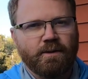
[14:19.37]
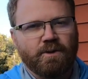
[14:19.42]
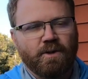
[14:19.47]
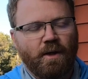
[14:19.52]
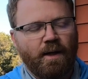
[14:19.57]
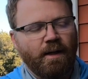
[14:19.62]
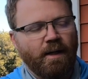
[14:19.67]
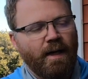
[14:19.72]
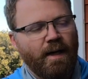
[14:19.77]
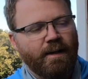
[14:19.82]
So
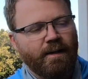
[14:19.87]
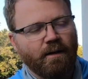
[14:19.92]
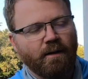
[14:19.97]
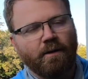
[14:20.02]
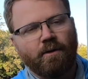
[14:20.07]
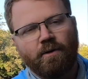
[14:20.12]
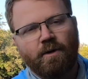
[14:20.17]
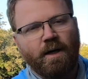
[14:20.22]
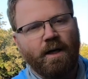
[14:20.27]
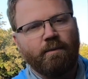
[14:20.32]
I like the
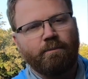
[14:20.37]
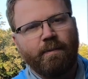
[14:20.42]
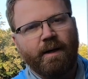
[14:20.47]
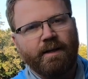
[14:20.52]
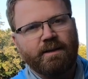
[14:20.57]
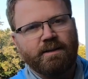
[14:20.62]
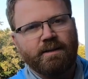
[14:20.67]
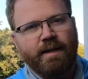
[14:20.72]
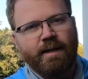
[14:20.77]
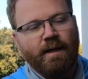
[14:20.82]
little cut
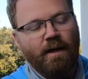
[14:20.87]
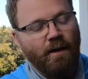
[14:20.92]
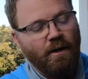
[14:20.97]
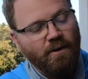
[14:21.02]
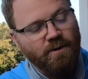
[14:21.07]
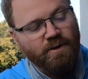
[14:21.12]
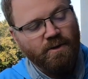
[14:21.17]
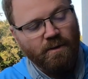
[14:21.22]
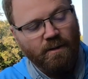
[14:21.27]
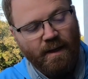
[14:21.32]
baits then. I
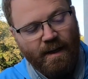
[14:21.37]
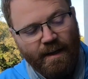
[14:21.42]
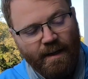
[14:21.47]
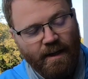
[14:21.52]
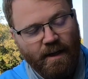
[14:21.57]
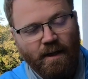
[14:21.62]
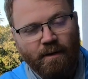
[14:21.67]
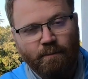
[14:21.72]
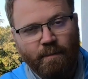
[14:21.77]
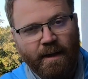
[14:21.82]
also like
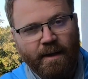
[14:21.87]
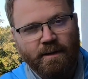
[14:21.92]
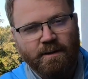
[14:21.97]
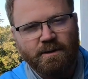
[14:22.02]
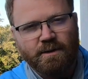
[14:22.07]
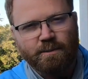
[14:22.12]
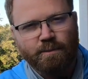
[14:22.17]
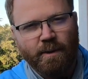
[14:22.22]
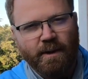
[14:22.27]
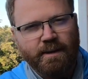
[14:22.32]
cut bait in the
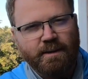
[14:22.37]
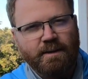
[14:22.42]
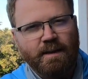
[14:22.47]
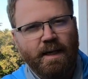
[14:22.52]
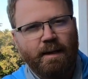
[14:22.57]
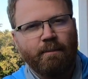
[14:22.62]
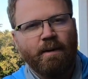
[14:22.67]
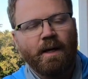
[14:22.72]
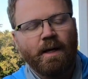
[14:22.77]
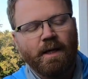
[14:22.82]

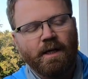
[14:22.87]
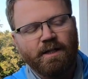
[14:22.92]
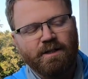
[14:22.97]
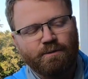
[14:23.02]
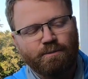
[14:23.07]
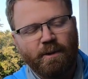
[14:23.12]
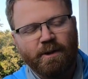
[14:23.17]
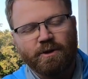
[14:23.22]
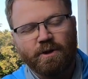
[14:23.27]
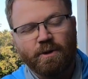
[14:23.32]
springtime,
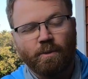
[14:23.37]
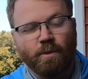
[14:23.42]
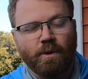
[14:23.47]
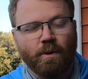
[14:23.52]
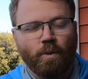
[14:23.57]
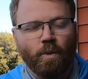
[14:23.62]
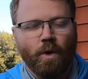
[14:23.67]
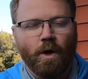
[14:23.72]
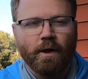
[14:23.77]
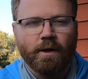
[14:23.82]
especially when the
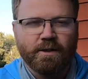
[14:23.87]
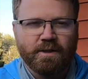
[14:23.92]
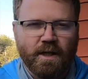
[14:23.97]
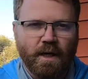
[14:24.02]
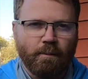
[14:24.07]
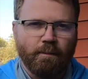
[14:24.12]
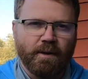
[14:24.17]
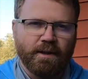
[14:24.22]
water's up.